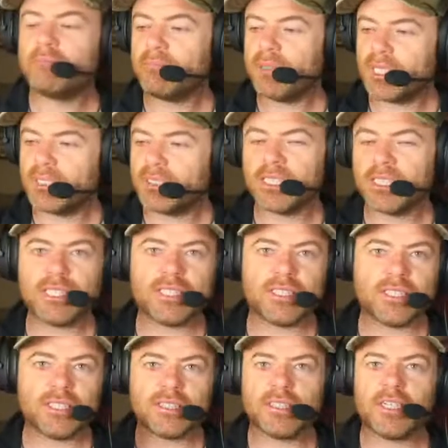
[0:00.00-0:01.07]
because this is
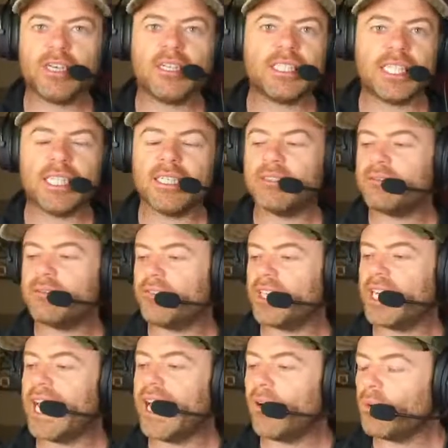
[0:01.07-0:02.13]
just an idea for
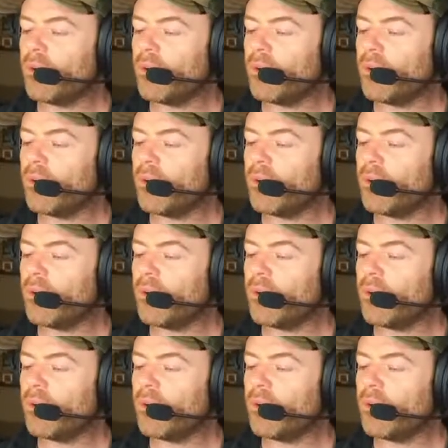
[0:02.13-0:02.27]
now.